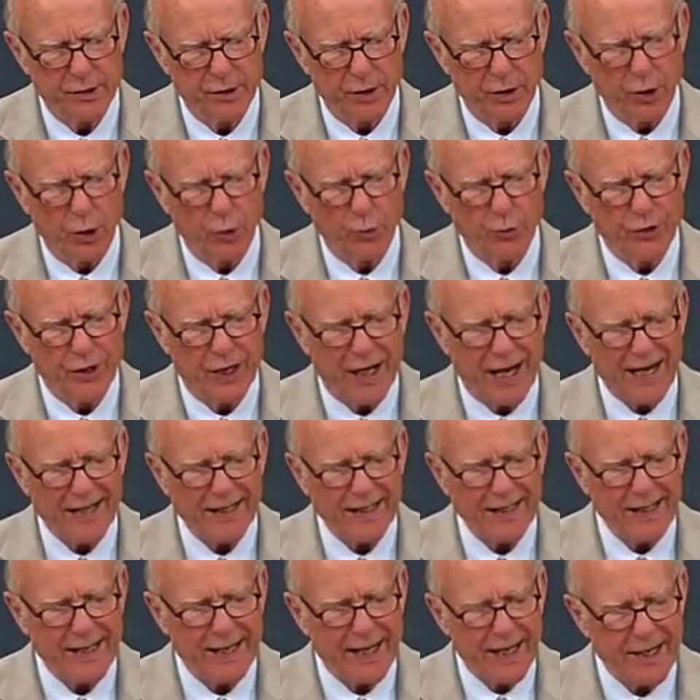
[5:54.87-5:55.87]
own
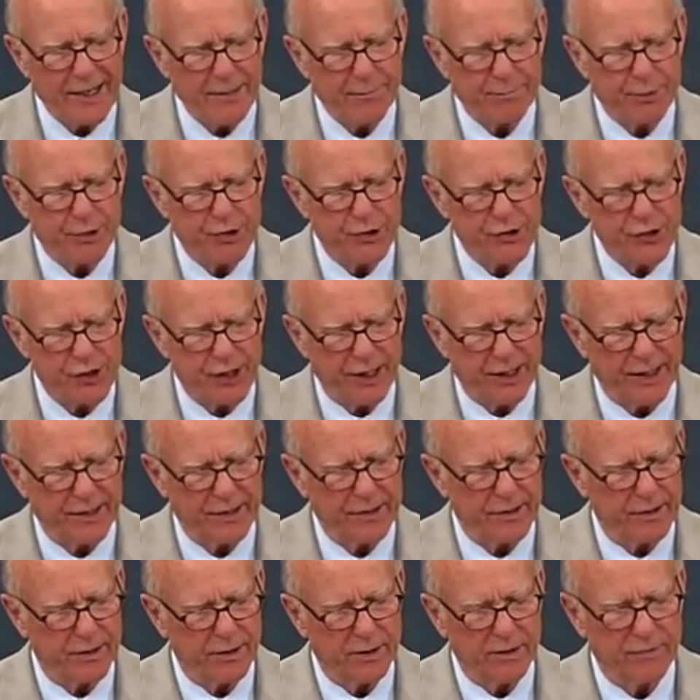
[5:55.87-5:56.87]
98%
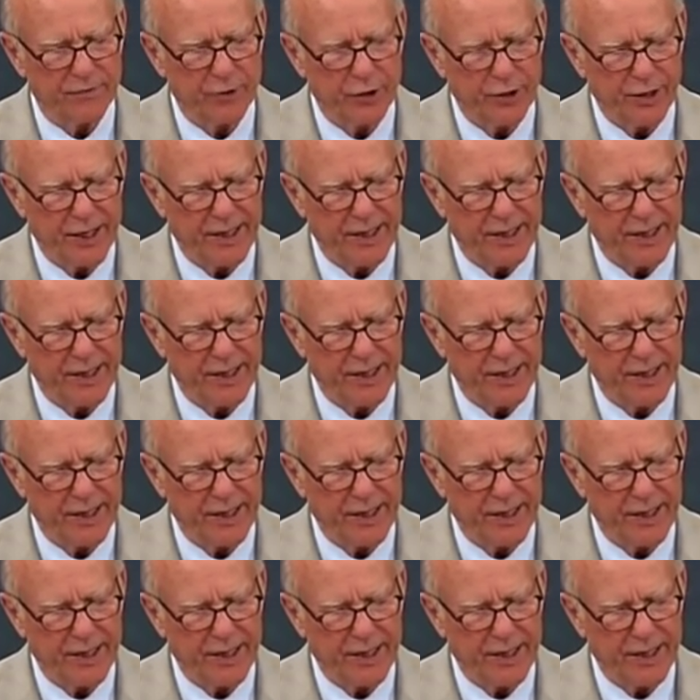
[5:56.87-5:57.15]
of our